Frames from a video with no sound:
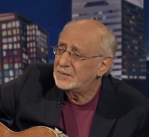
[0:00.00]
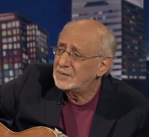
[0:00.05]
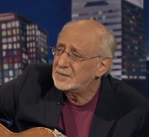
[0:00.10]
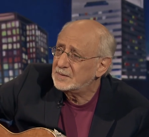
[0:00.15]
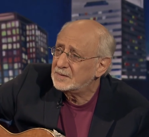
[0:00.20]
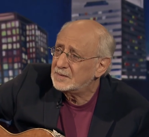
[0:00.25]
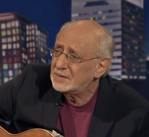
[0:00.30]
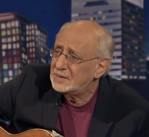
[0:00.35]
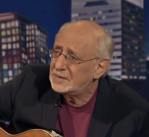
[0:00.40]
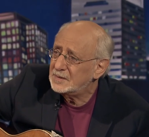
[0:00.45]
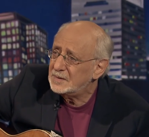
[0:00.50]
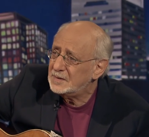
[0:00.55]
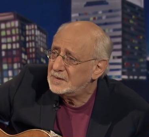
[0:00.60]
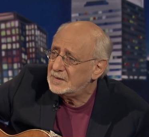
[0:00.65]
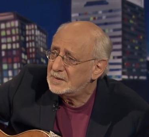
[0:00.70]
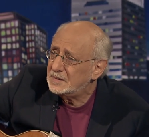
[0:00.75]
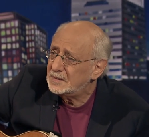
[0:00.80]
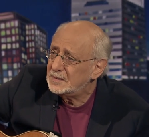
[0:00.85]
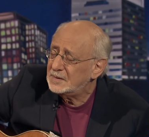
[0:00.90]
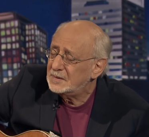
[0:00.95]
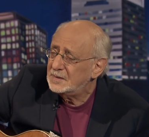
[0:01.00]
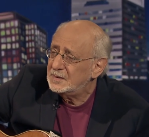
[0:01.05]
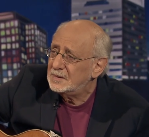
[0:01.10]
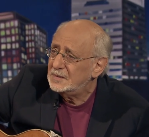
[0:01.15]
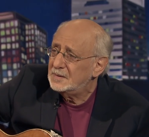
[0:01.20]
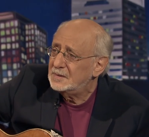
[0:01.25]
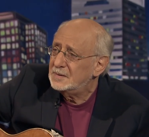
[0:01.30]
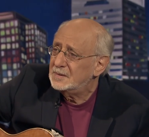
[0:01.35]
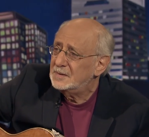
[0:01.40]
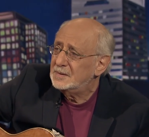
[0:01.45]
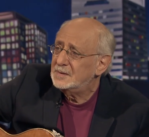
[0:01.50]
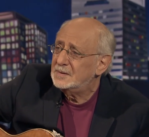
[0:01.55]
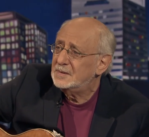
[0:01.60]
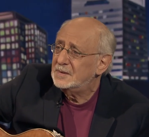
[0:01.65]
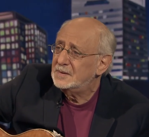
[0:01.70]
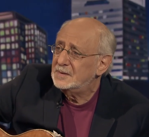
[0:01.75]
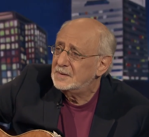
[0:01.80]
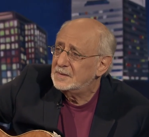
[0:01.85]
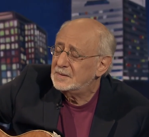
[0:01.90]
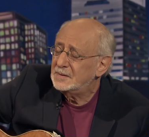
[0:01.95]

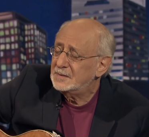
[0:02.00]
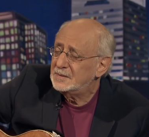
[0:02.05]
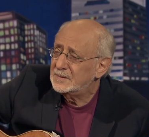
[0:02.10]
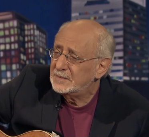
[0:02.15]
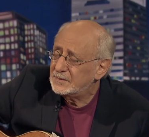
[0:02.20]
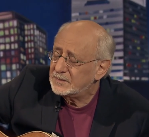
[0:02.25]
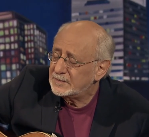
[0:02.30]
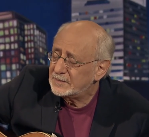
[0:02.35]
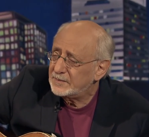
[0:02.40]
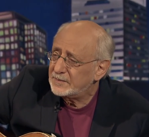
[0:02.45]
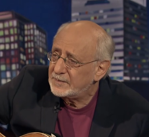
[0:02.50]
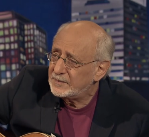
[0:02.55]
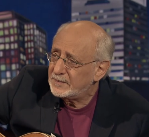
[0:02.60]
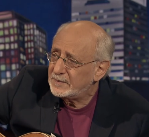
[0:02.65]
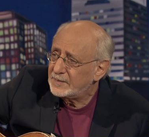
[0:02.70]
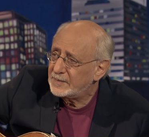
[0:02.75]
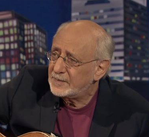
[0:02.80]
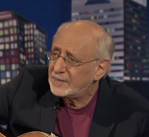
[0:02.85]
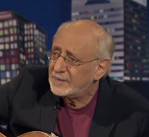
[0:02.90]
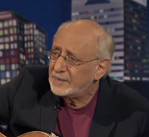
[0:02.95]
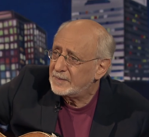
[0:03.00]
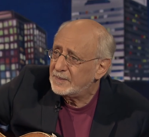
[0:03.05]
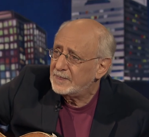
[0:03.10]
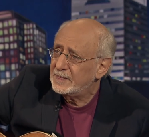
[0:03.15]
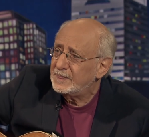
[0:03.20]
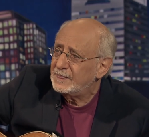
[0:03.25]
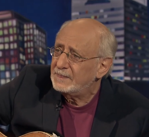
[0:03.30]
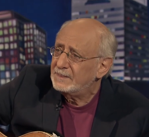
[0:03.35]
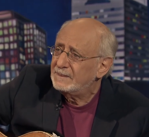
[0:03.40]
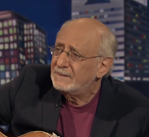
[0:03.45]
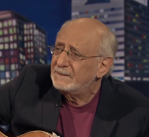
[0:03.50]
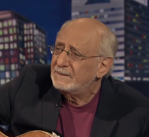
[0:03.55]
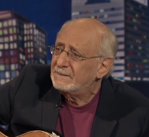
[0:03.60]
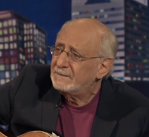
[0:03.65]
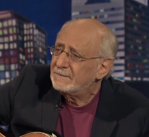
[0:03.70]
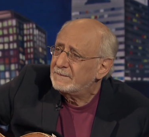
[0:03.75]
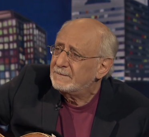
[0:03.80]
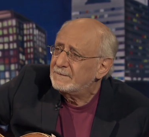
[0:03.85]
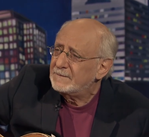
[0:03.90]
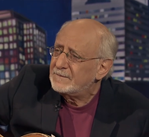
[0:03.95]
Nobody speaks.